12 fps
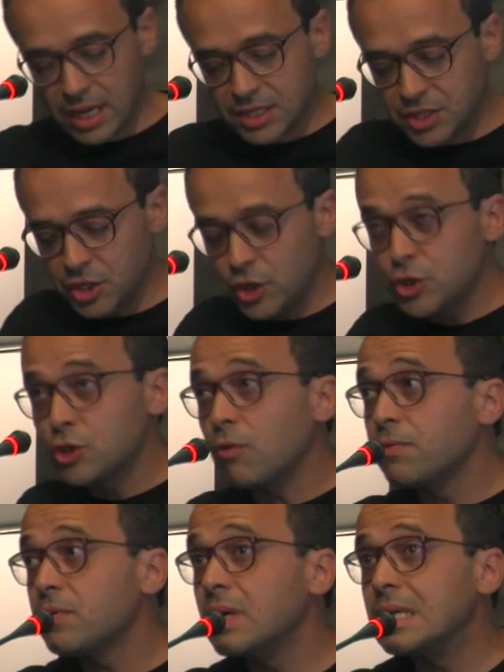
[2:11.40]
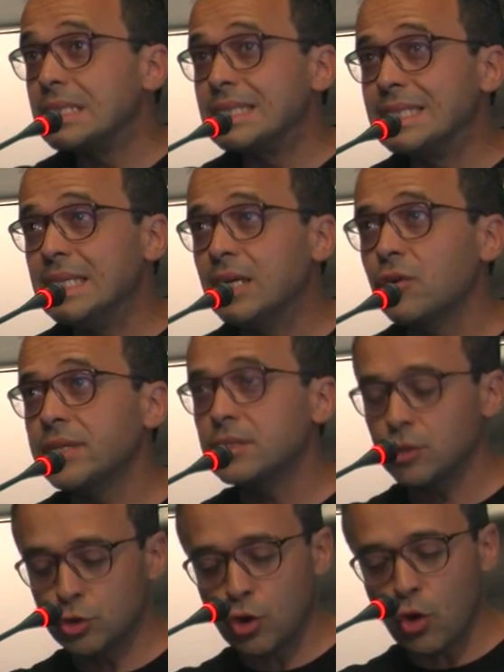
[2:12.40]
a series of
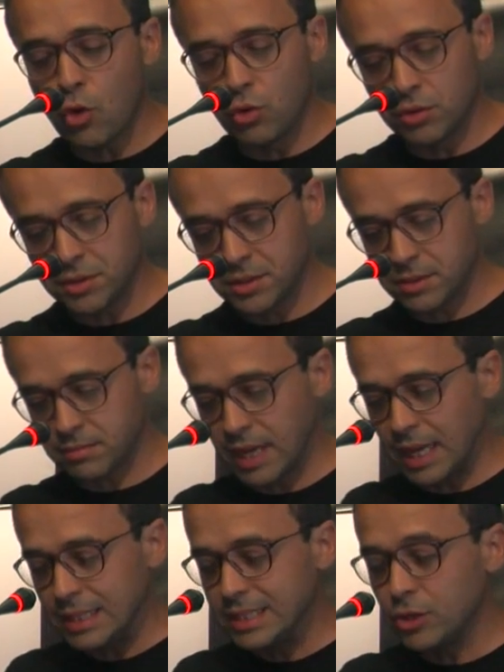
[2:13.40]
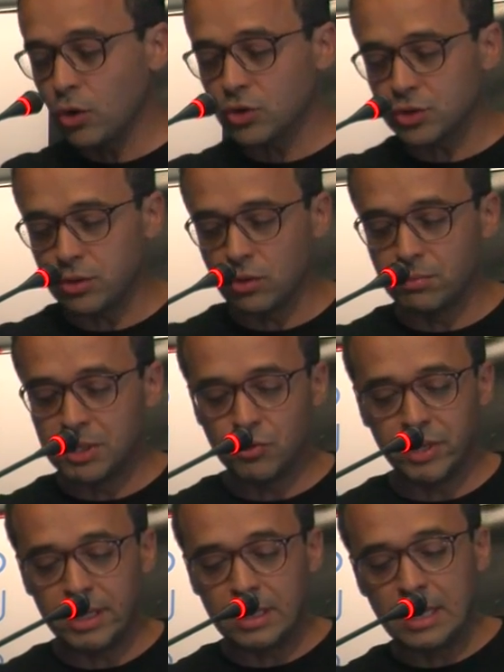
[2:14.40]
secret talks held in Oslo
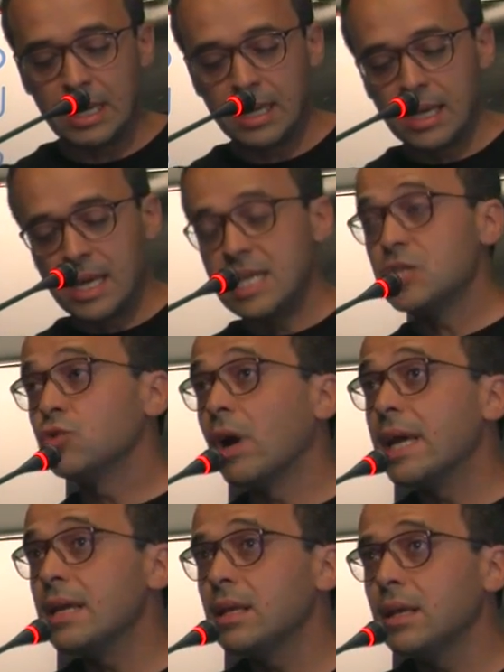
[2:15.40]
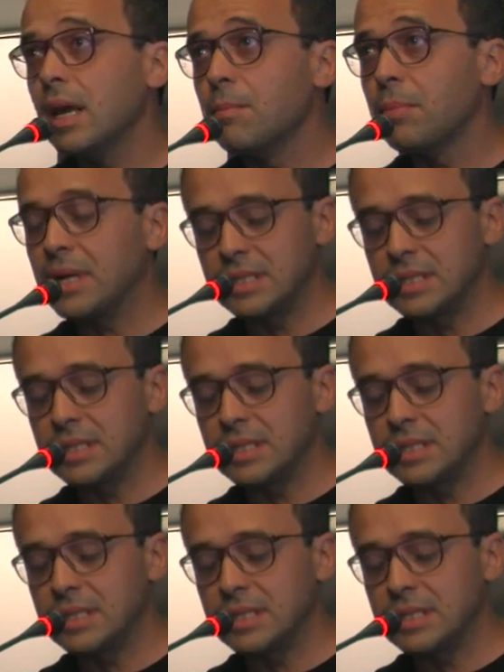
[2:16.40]
between Israeli and